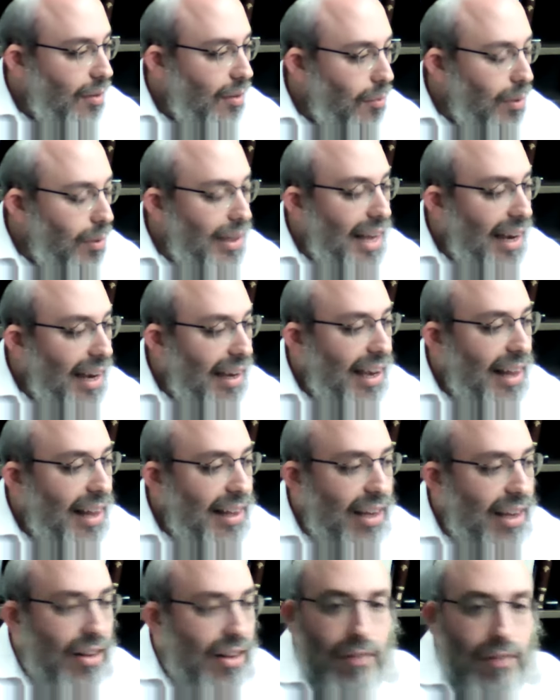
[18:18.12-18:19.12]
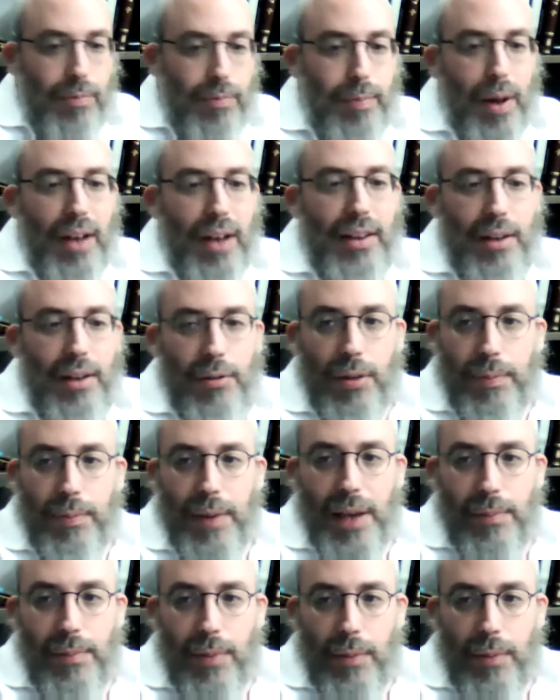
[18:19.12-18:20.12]
we're not getting enough bonding with
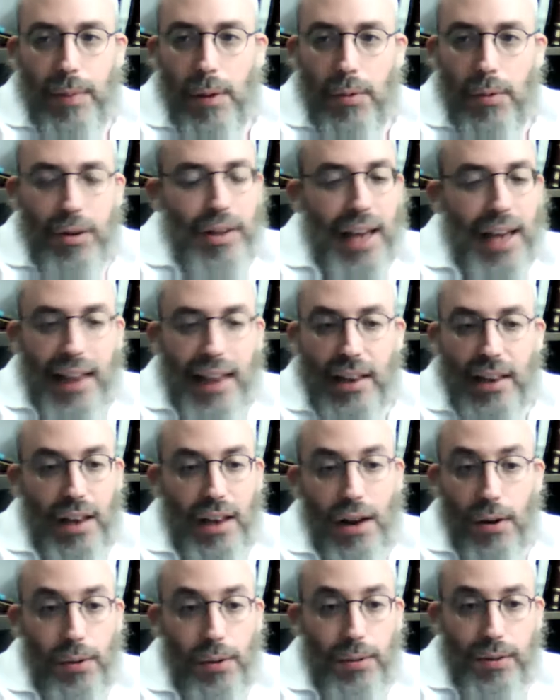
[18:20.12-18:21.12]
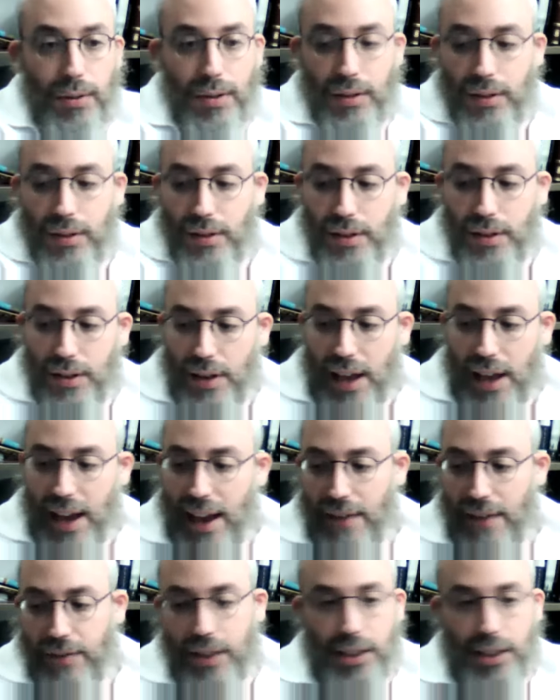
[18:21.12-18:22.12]
people, but we're not alone. I
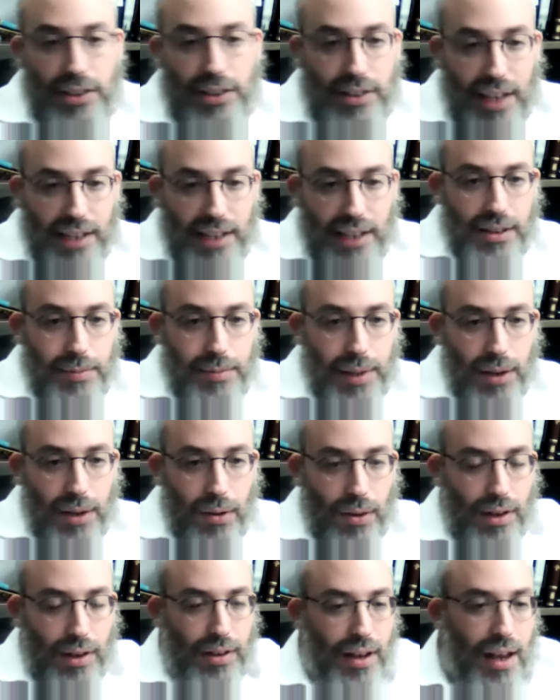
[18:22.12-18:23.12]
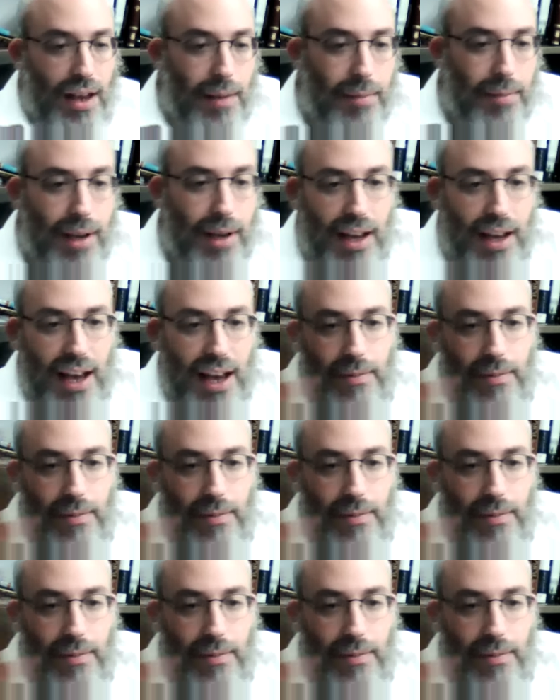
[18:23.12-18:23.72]
have this next to me all the time. I